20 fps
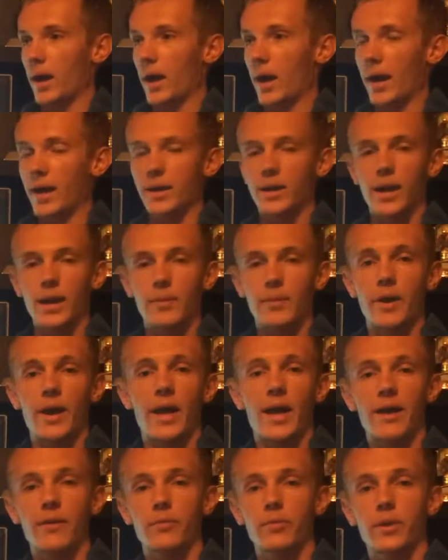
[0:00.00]
I got about
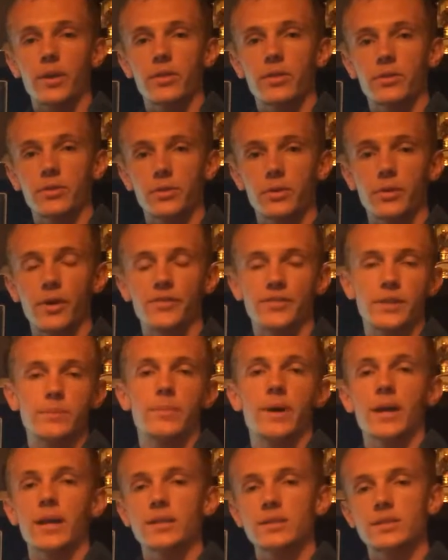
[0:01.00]
halfway through, I did
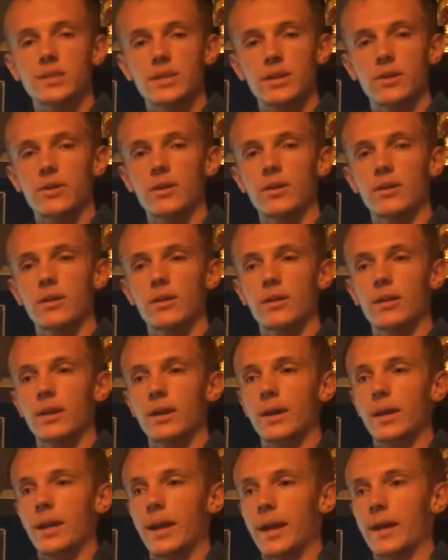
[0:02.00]
my interior,
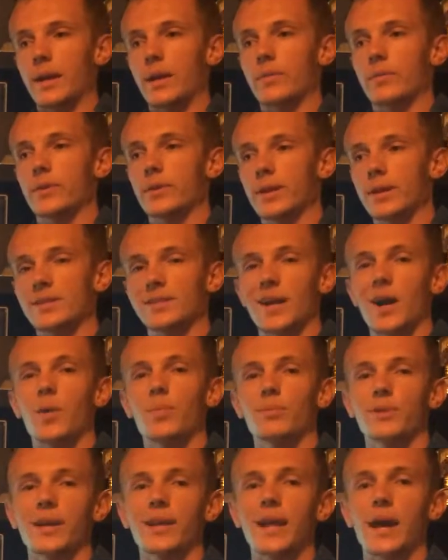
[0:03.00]
and I realized how
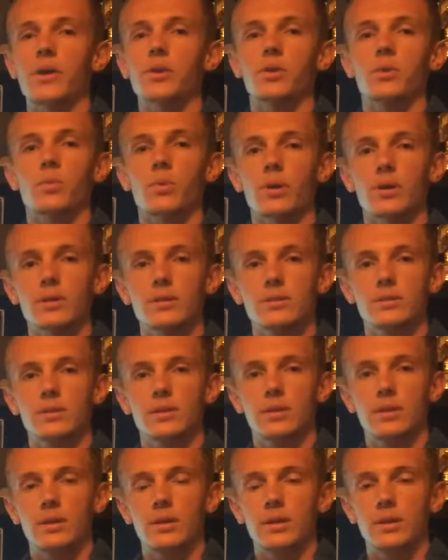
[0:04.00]
played out it was.
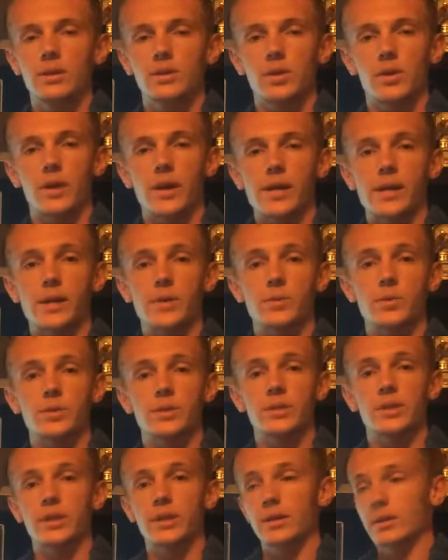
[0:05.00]
So I ended up
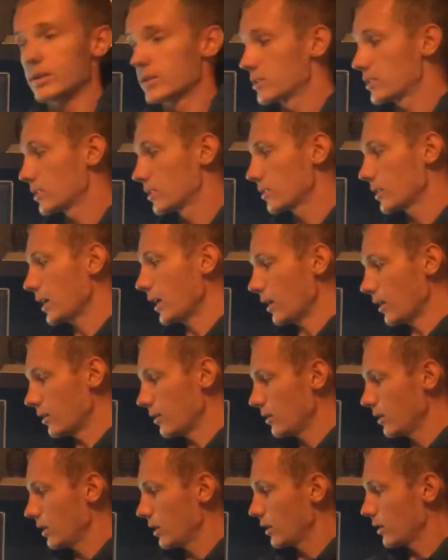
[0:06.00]
switching it to green.
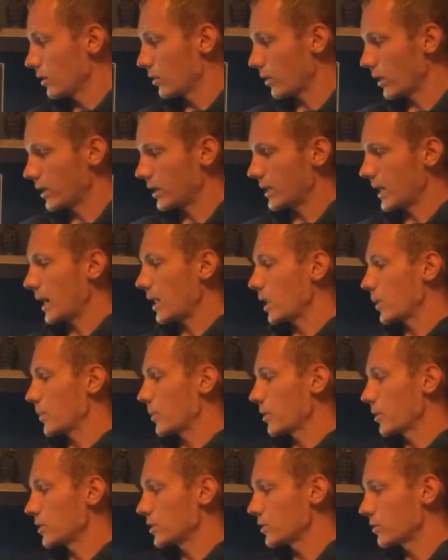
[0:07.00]
Green
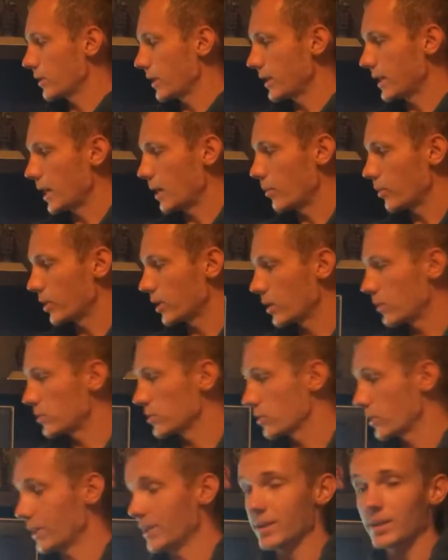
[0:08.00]
calipers, green emblems,
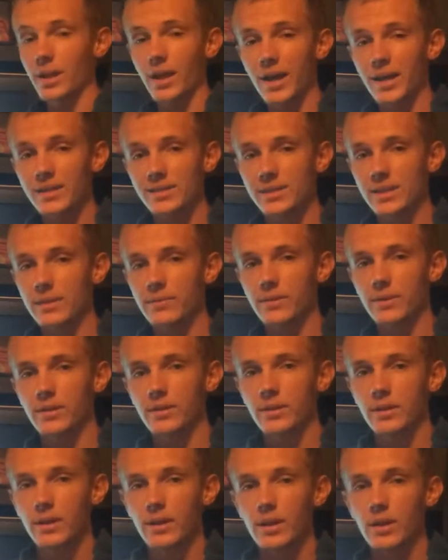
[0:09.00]
green lights even,
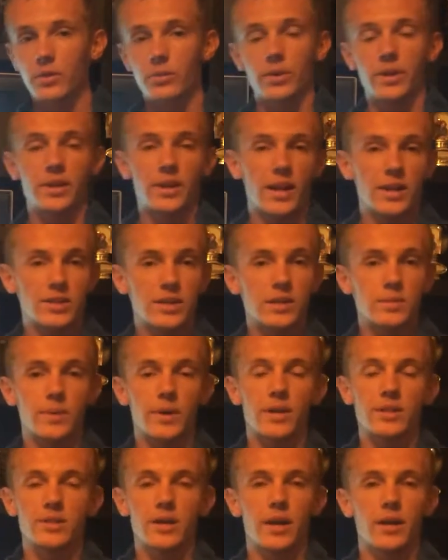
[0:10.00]
and I changed
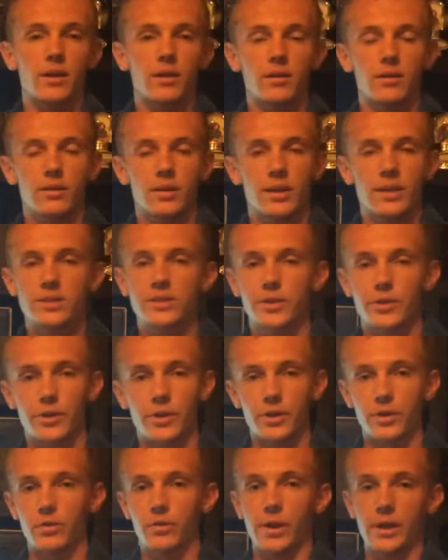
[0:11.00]
my entire interior
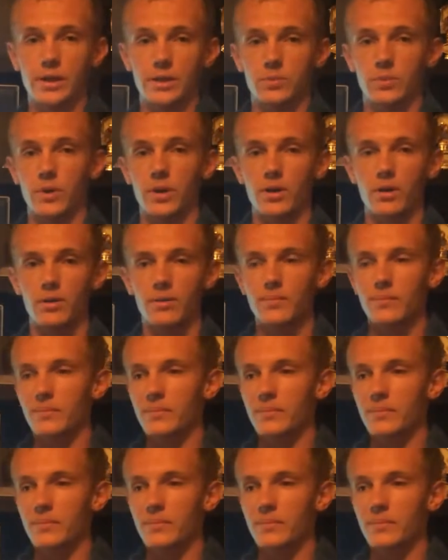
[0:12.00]
to green as well.